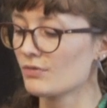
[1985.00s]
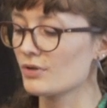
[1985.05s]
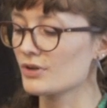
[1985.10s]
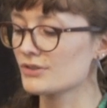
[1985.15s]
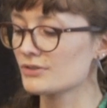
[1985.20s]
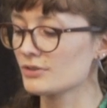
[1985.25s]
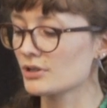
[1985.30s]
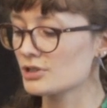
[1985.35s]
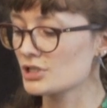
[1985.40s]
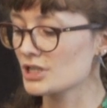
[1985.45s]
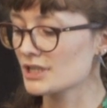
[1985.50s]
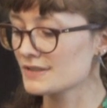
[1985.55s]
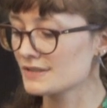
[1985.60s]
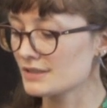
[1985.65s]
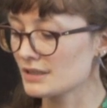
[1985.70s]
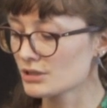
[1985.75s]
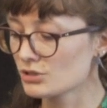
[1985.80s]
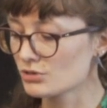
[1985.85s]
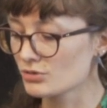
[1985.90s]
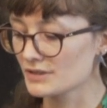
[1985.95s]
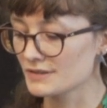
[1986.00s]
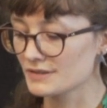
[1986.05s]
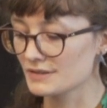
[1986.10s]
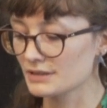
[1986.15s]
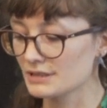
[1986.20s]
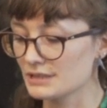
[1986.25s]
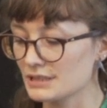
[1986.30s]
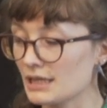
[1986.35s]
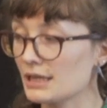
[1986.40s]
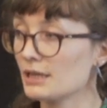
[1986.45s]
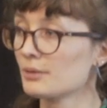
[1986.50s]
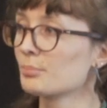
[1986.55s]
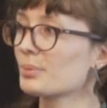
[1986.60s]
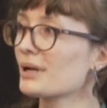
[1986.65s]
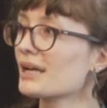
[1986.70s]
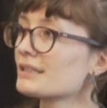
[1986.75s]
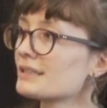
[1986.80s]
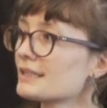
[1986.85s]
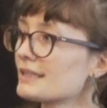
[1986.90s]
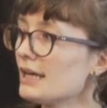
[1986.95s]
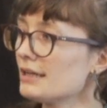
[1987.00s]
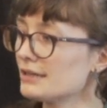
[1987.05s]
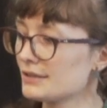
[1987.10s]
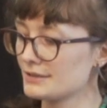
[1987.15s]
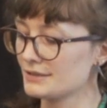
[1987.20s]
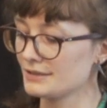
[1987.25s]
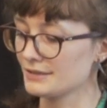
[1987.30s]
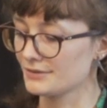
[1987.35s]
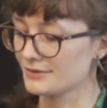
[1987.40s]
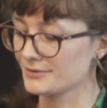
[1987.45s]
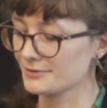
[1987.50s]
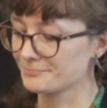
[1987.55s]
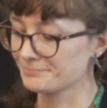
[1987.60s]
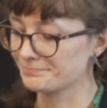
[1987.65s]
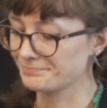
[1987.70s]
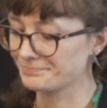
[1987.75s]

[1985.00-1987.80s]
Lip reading: was not just interested in practicalities.